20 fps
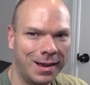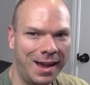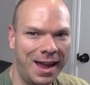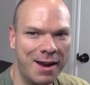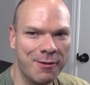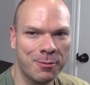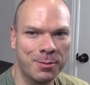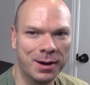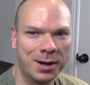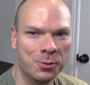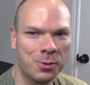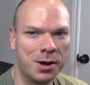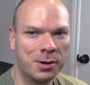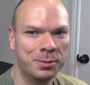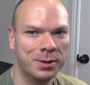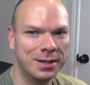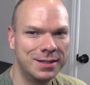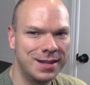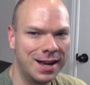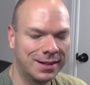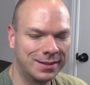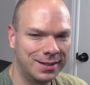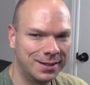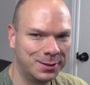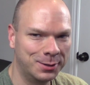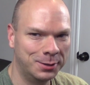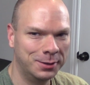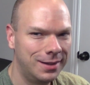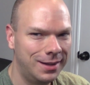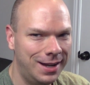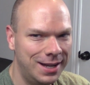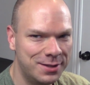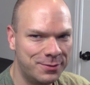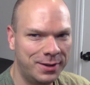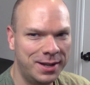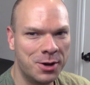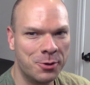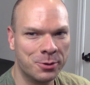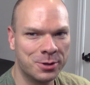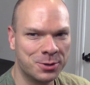Hey everybody, welcome to Techtical. Today's
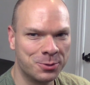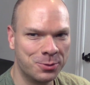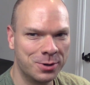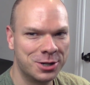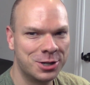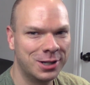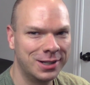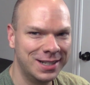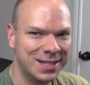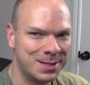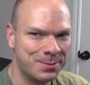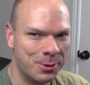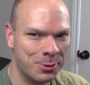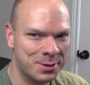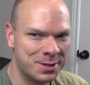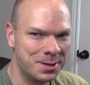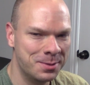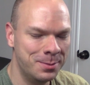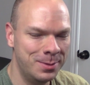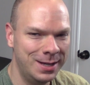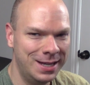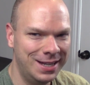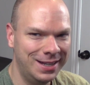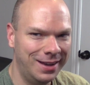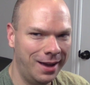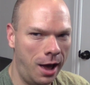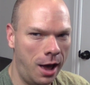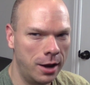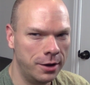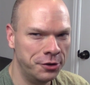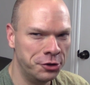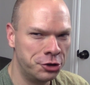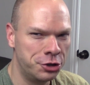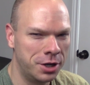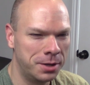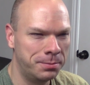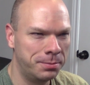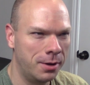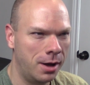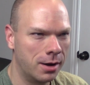video was originally supposed to be
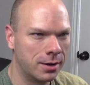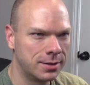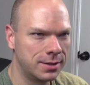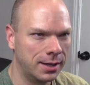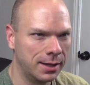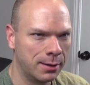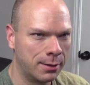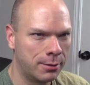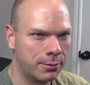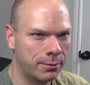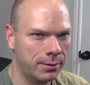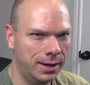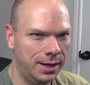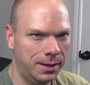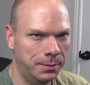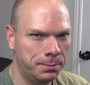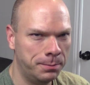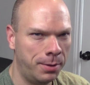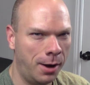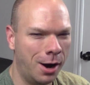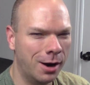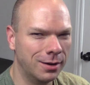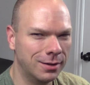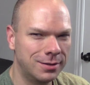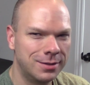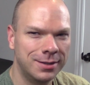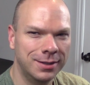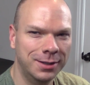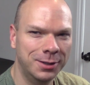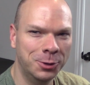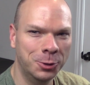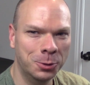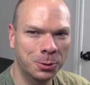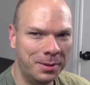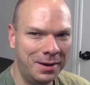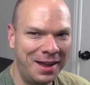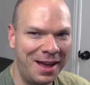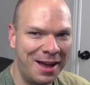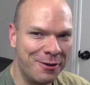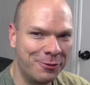Unshitboxing 3 Part 2,
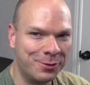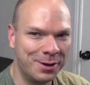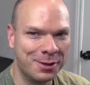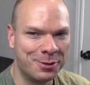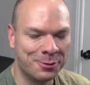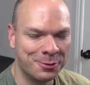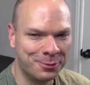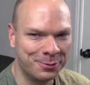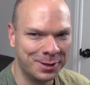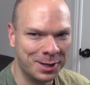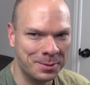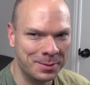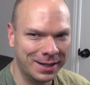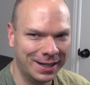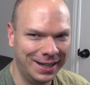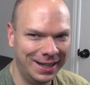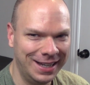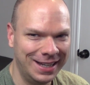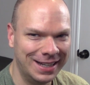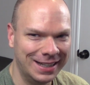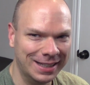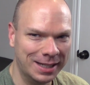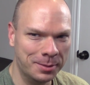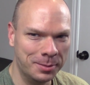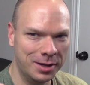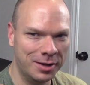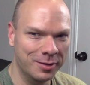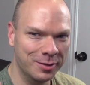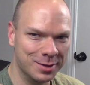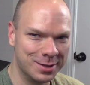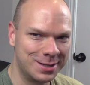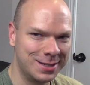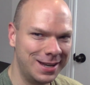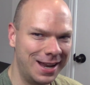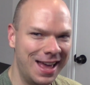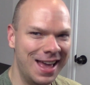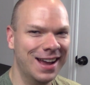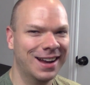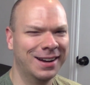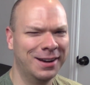but halfway through filming I hit a little bit of a
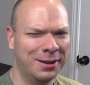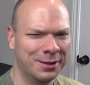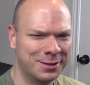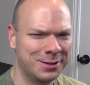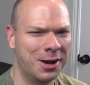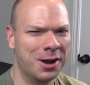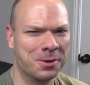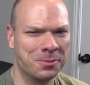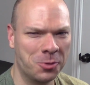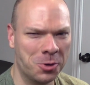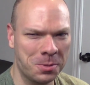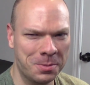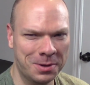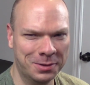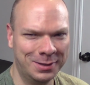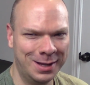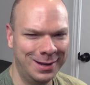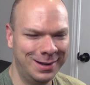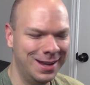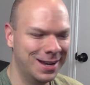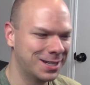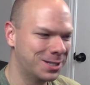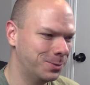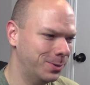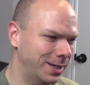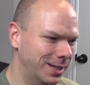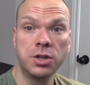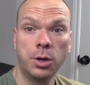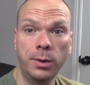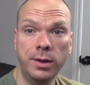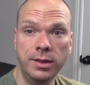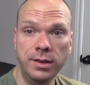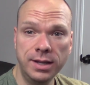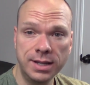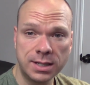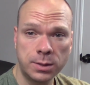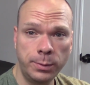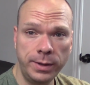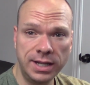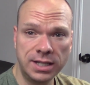snag and I'll talk more about that next week. So in
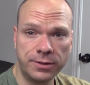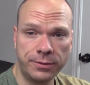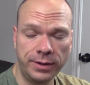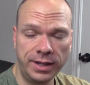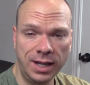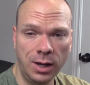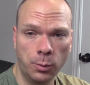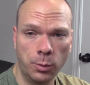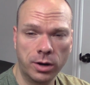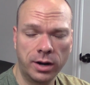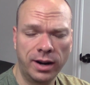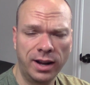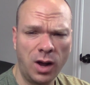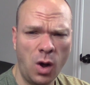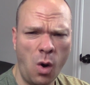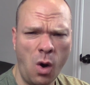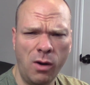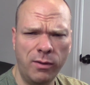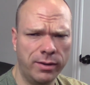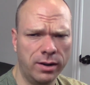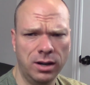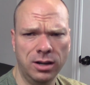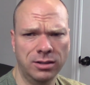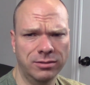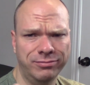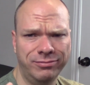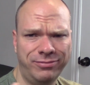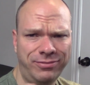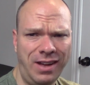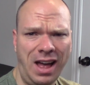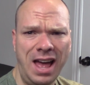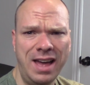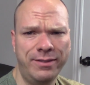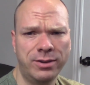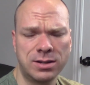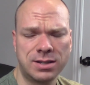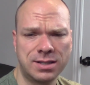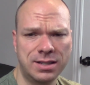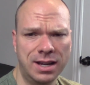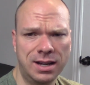this week's video, we're going to go over 5
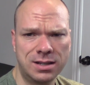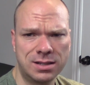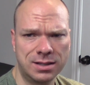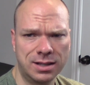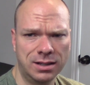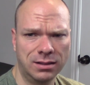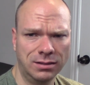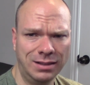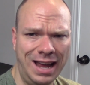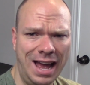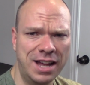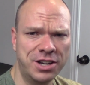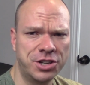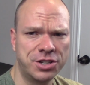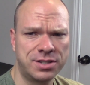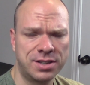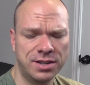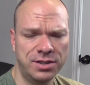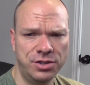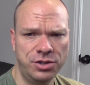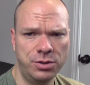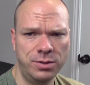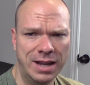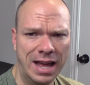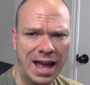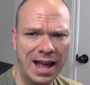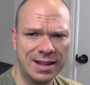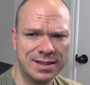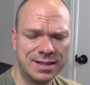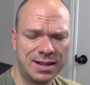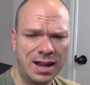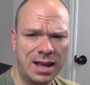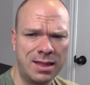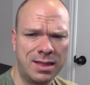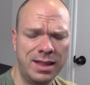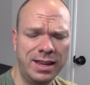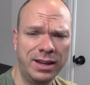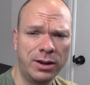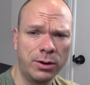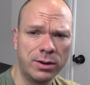or 6 little gadgets and doodads that I
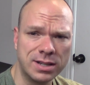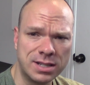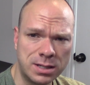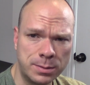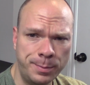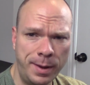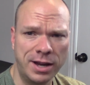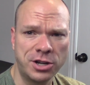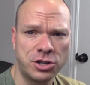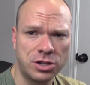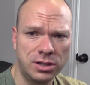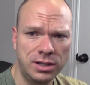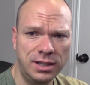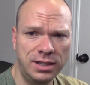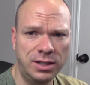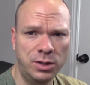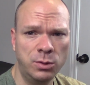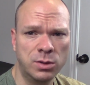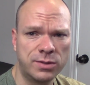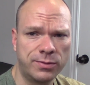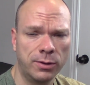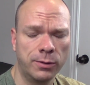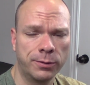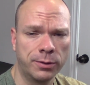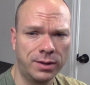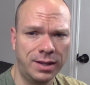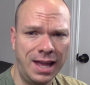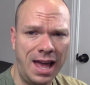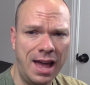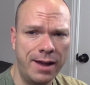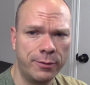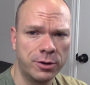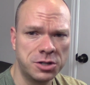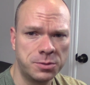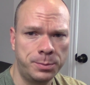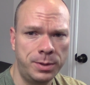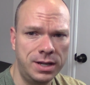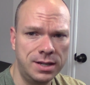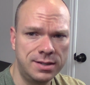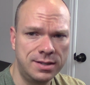think are especially useful for the
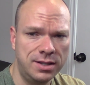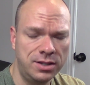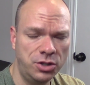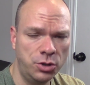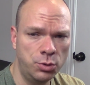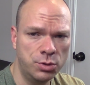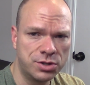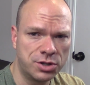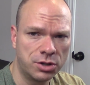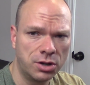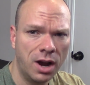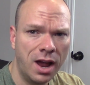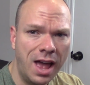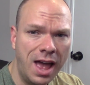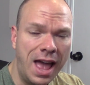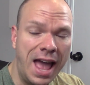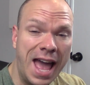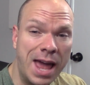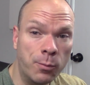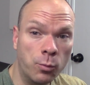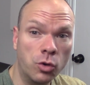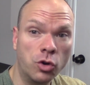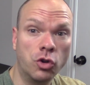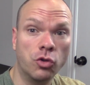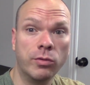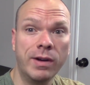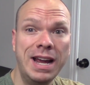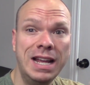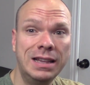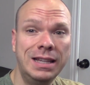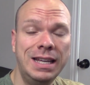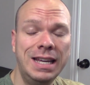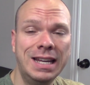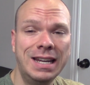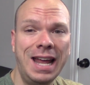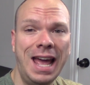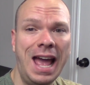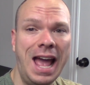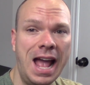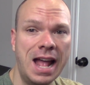average PC user and will greatly
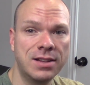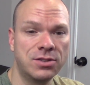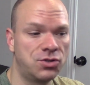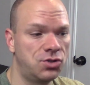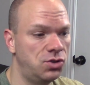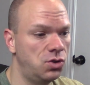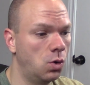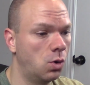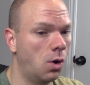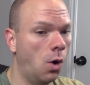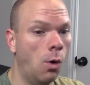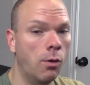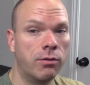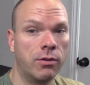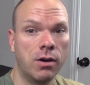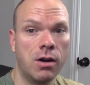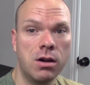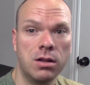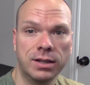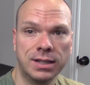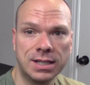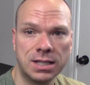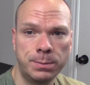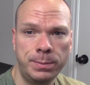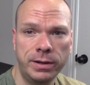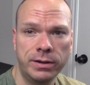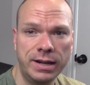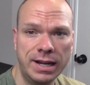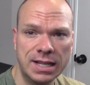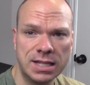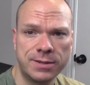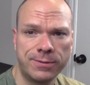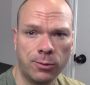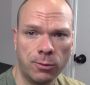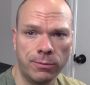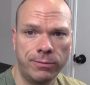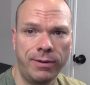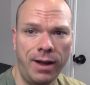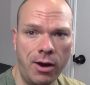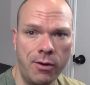enhance your overall experience
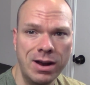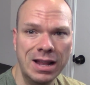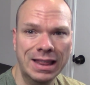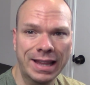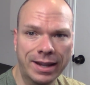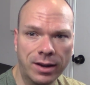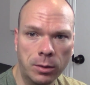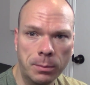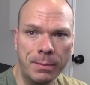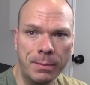for very little